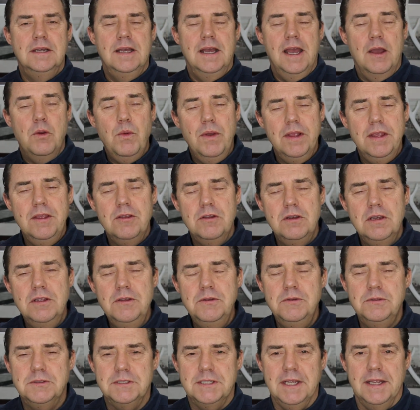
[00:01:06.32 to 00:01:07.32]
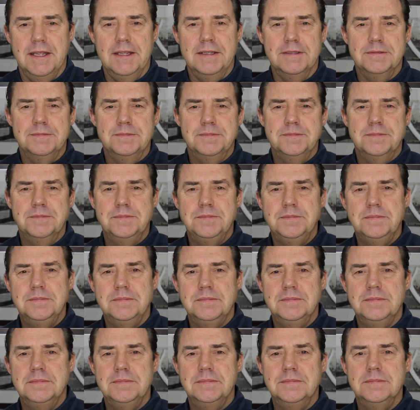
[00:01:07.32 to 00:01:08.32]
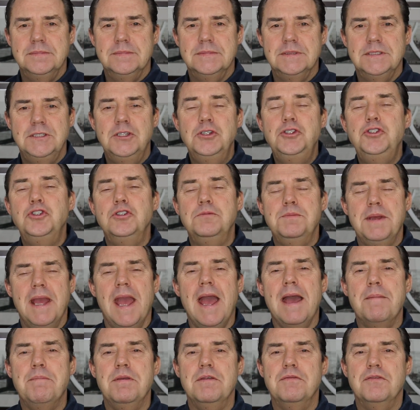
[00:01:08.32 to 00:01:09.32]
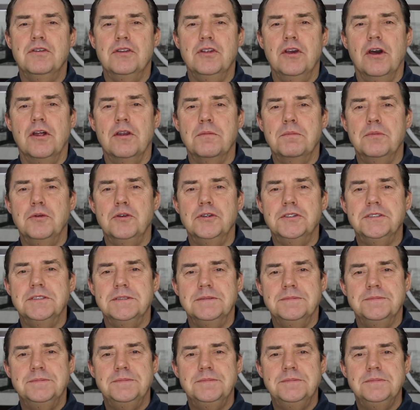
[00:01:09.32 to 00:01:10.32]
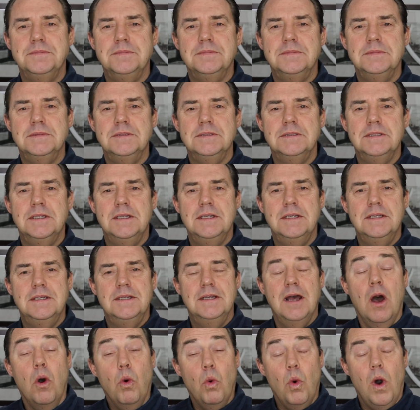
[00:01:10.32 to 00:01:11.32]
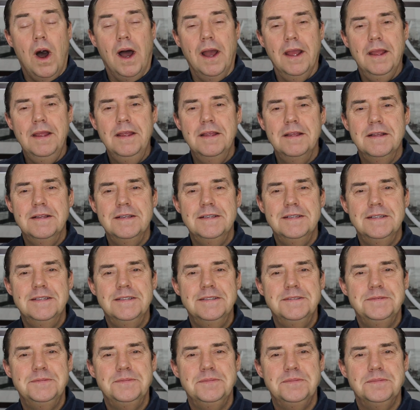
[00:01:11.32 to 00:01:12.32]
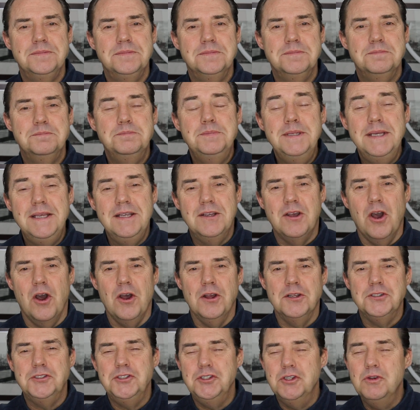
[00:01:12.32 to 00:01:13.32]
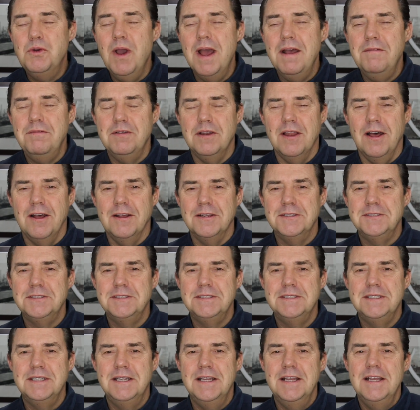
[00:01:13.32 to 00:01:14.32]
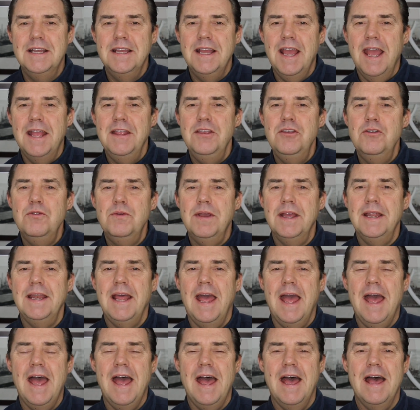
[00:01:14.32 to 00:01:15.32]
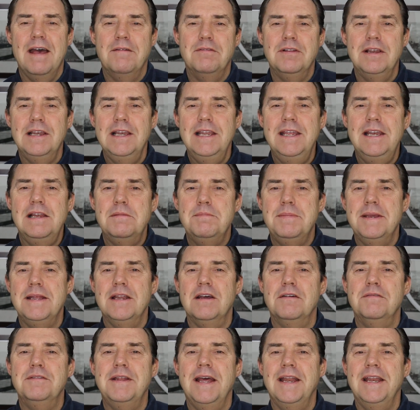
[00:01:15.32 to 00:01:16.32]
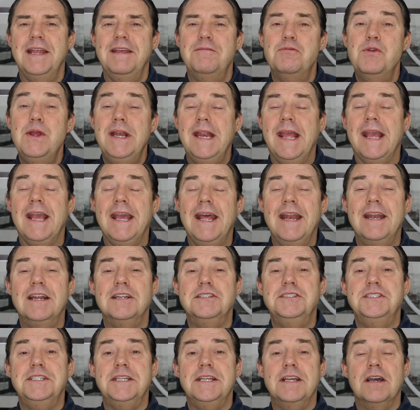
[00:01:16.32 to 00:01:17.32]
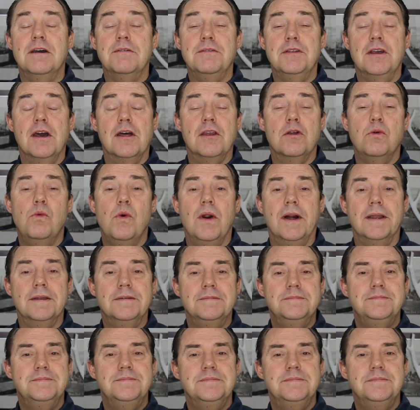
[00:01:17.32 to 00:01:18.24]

And when you're losing, you should be happy for the other person. Why? Because you have lost and you can have a little bit of that winning energy of the other one.